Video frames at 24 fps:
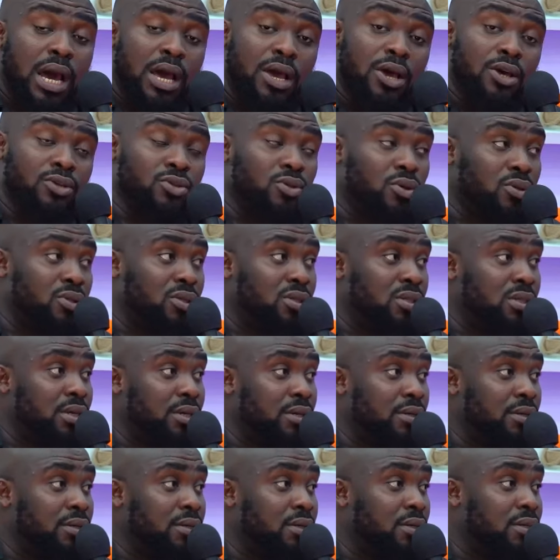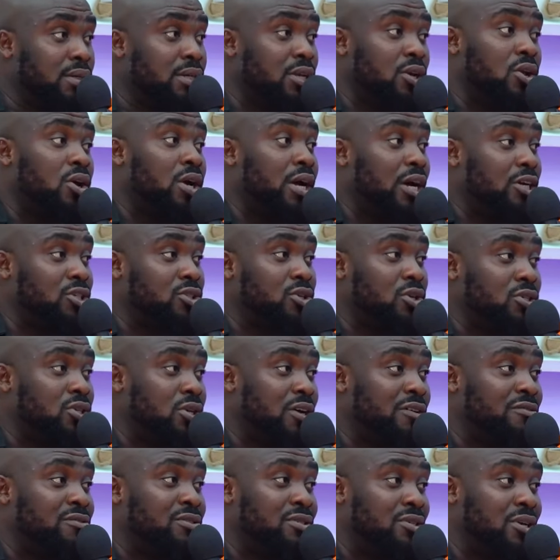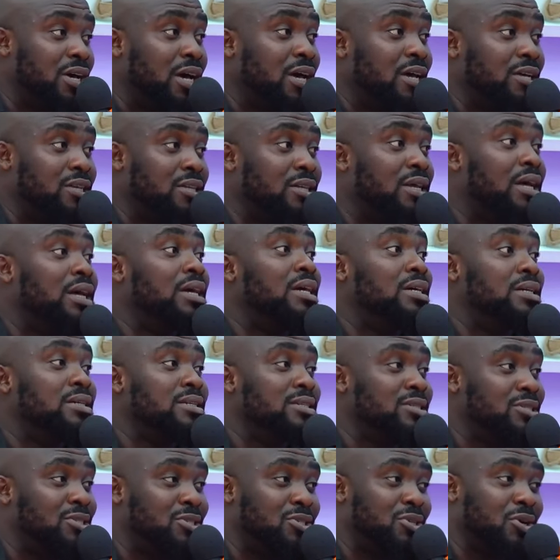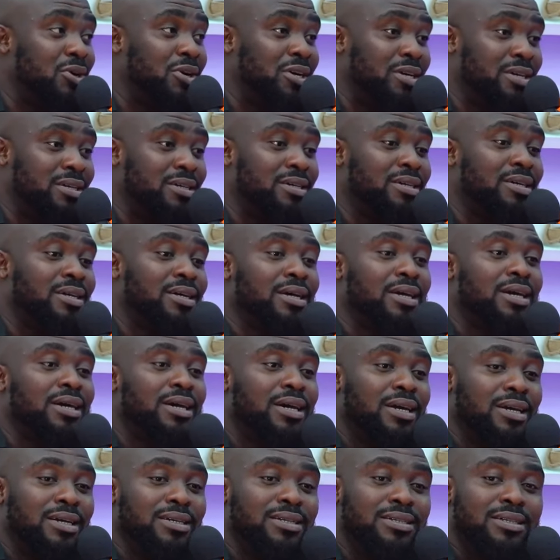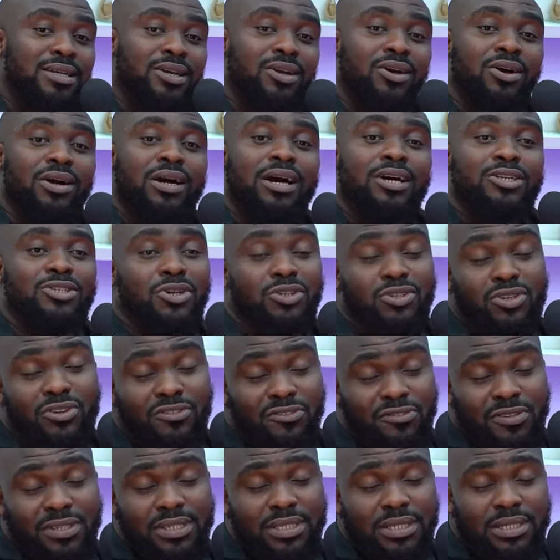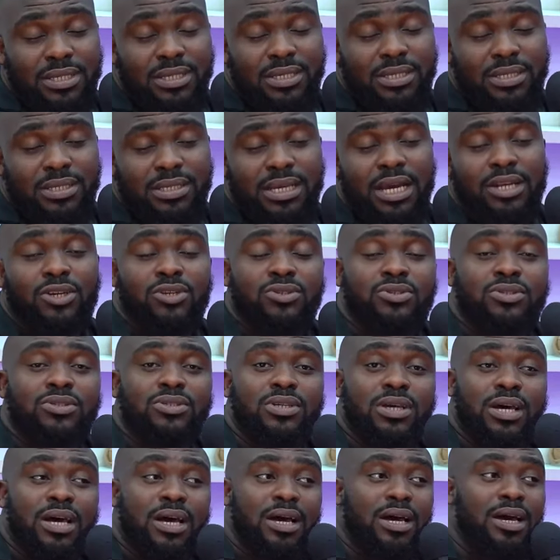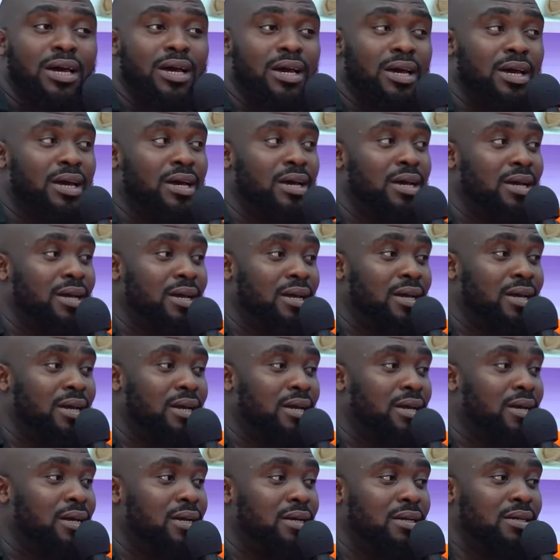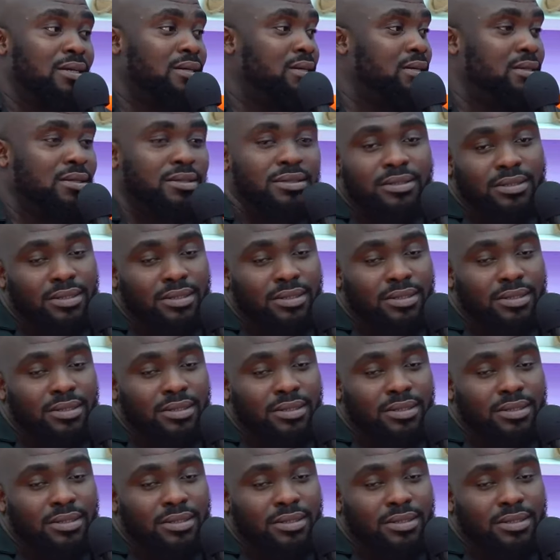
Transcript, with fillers: I just and want short to say is the long and short of it keeps going. Sorry, and going. Uh, the long and uh, short of it is the I podcast just, is not for clickbait conversations and